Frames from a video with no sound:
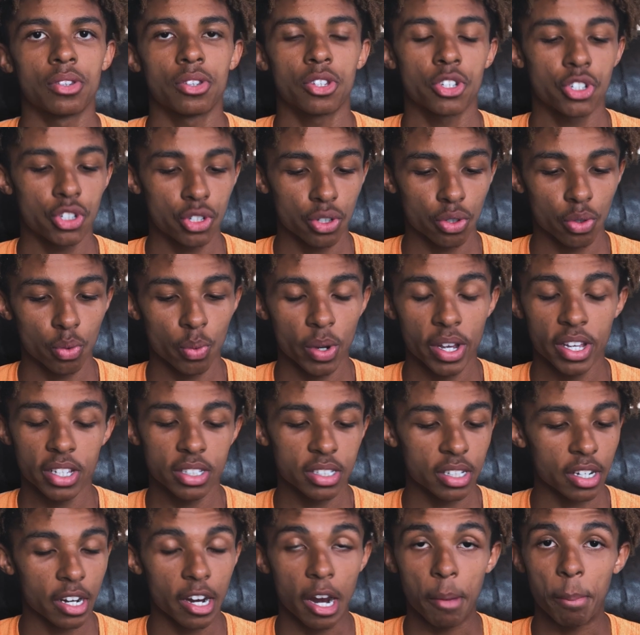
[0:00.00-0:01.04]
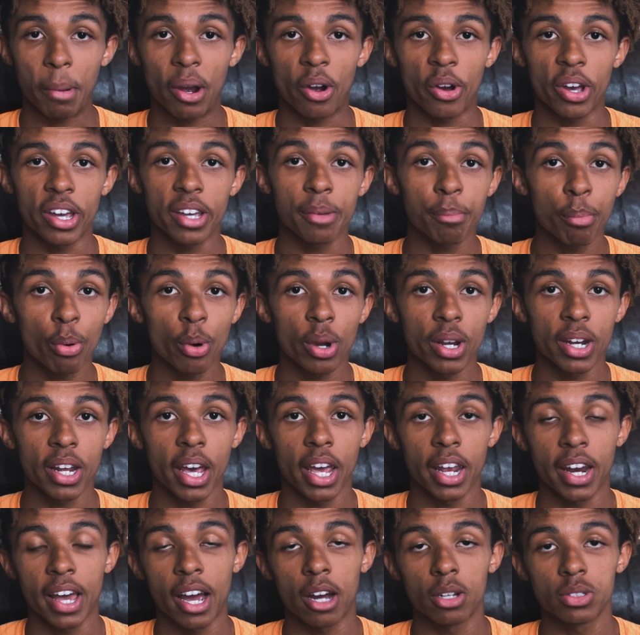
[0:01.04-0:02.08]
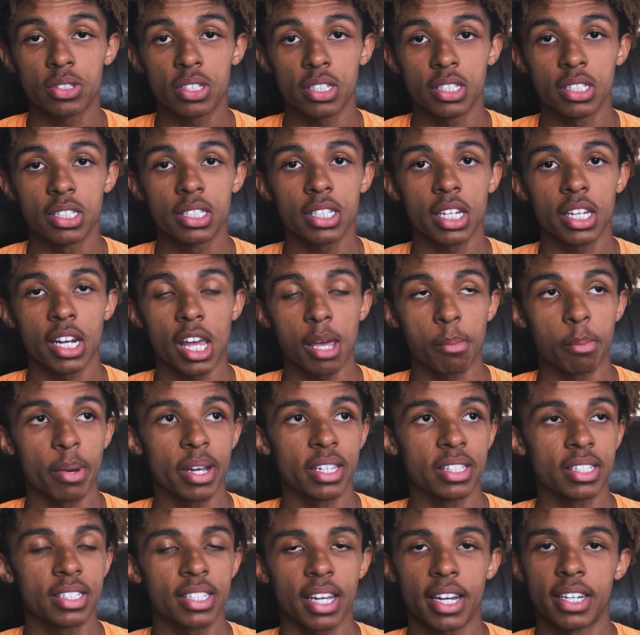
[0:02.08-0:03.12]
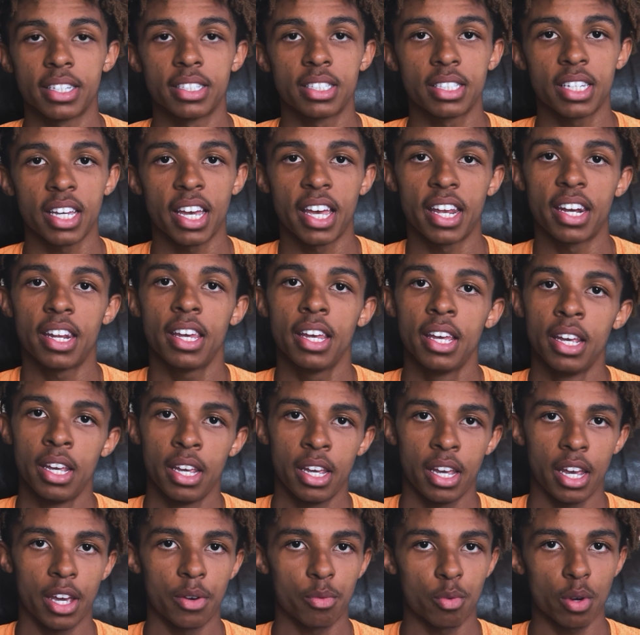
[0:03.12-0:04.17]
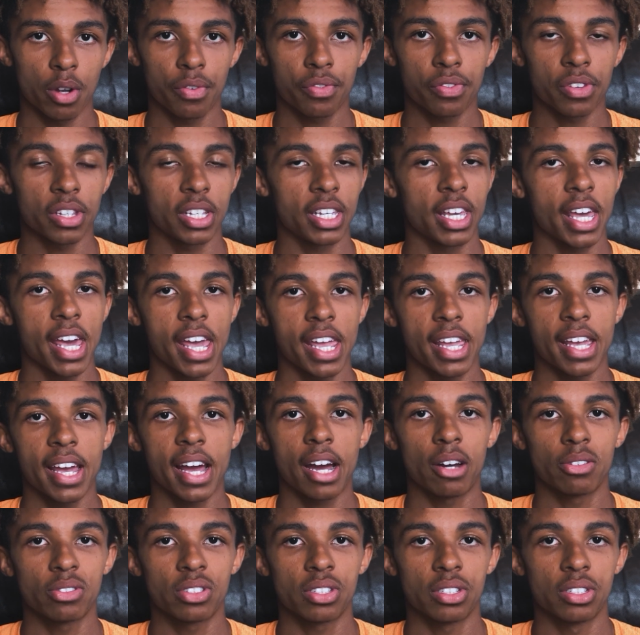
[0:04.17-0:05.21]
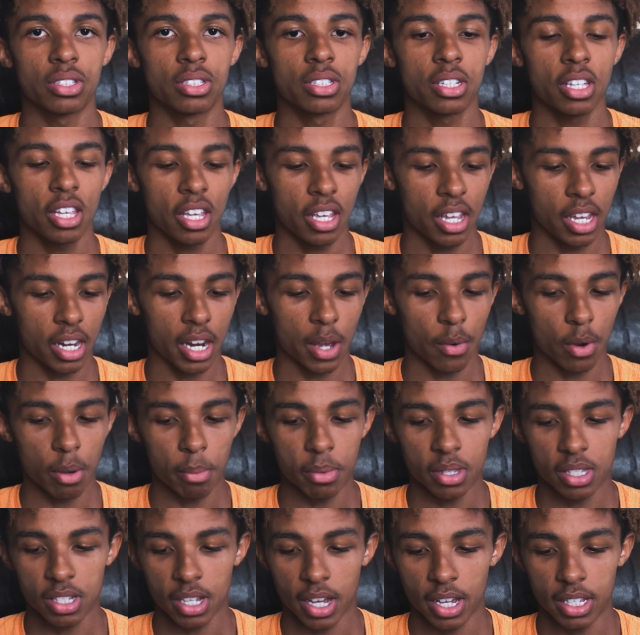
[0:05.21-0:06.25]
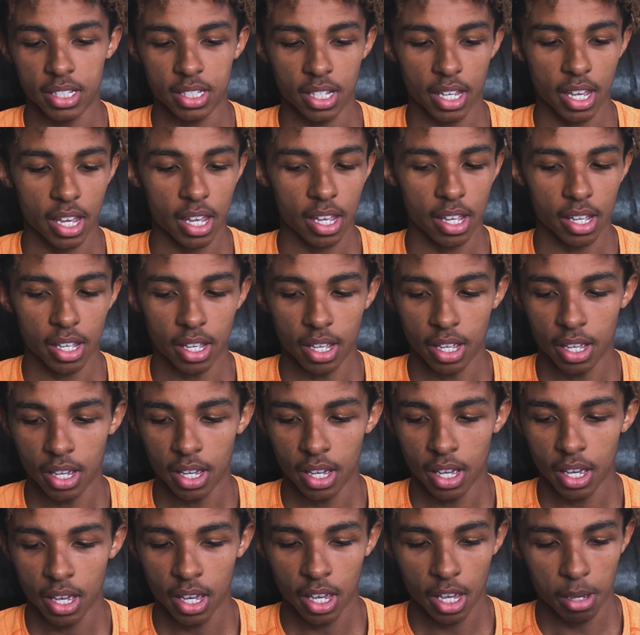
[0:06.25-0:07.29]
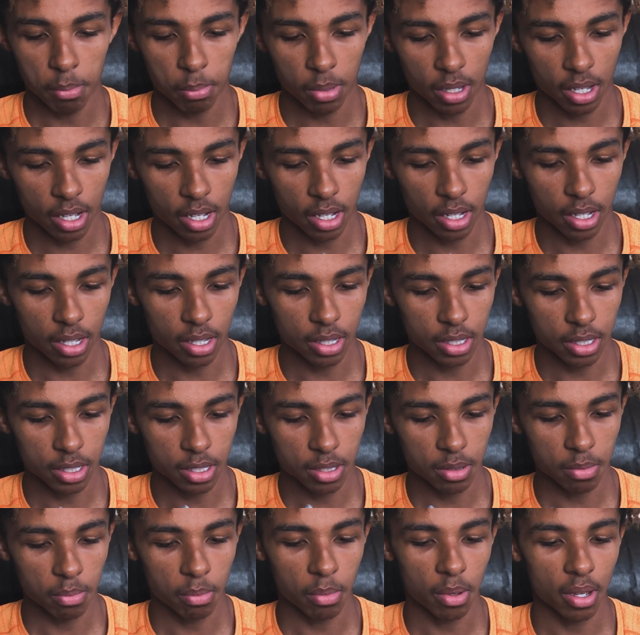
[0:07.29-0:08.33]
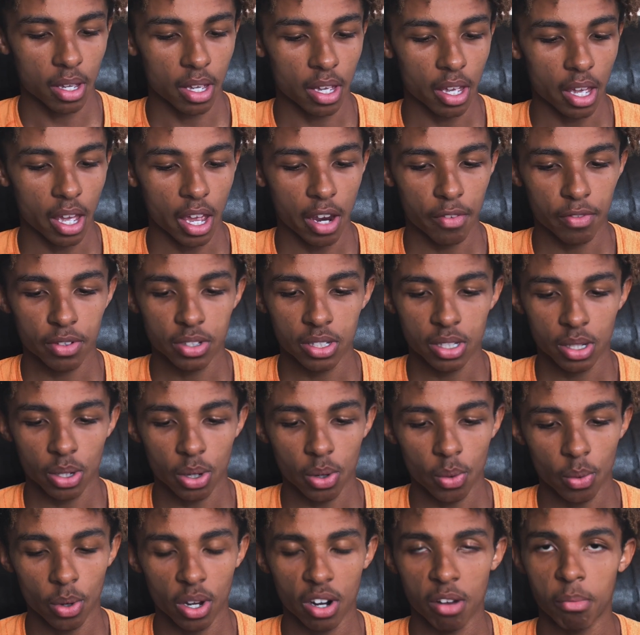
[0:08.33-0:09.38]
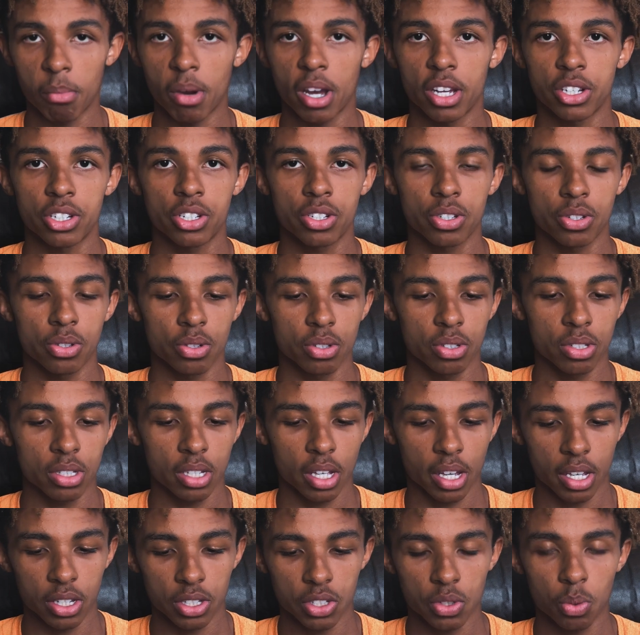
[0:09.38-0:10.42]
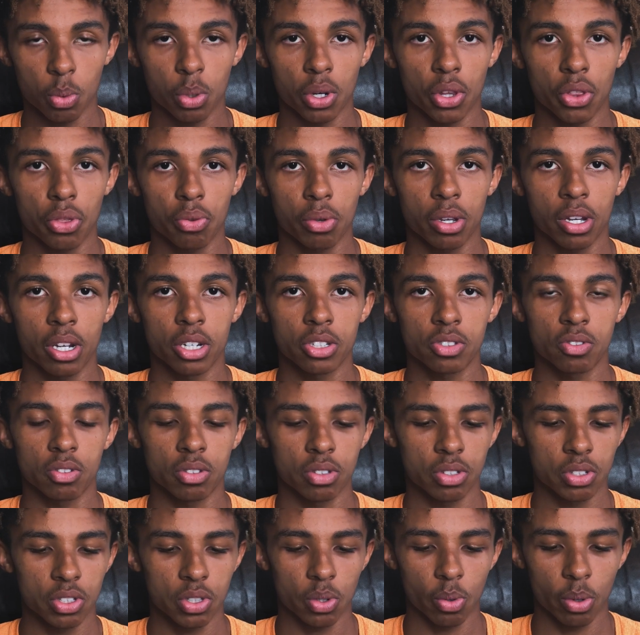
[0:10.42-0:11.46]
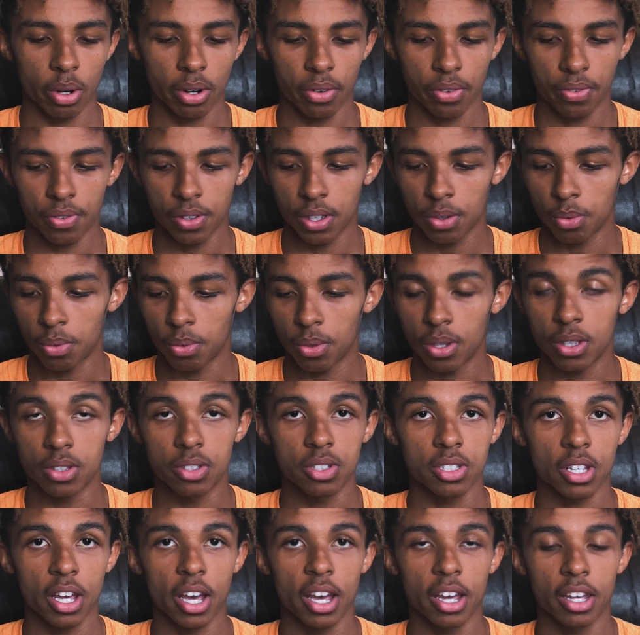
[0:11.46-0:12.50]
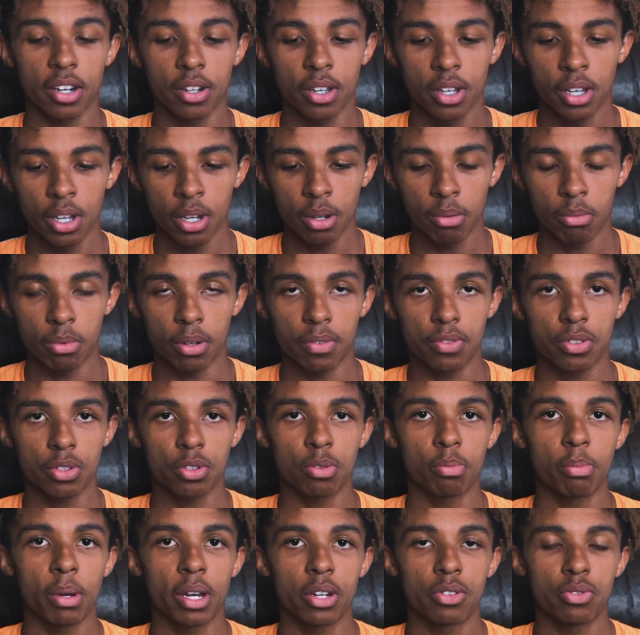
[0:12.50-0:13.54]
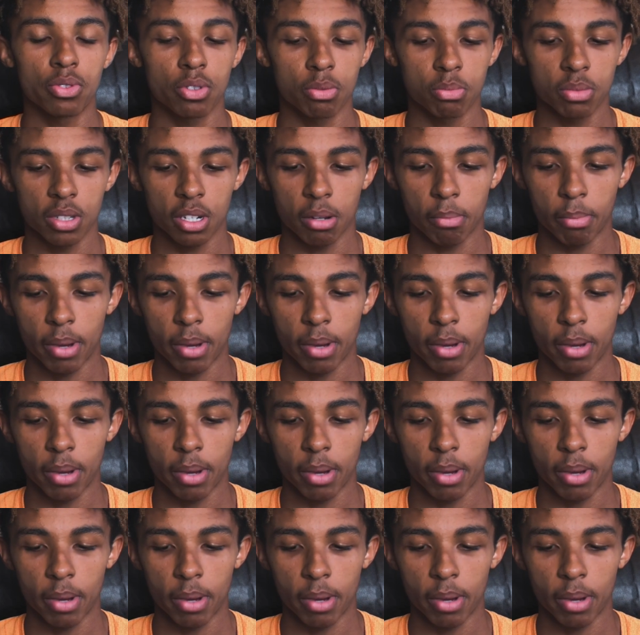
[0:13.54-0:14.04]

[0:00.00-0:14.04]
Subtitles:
The shoe weighs in at about 8.9 ounces in a men's size 10 and roughly 8 ounces in a women's size 8. And because every single one of my shoes has 2,300 square feet inside with 2 bedrooms and a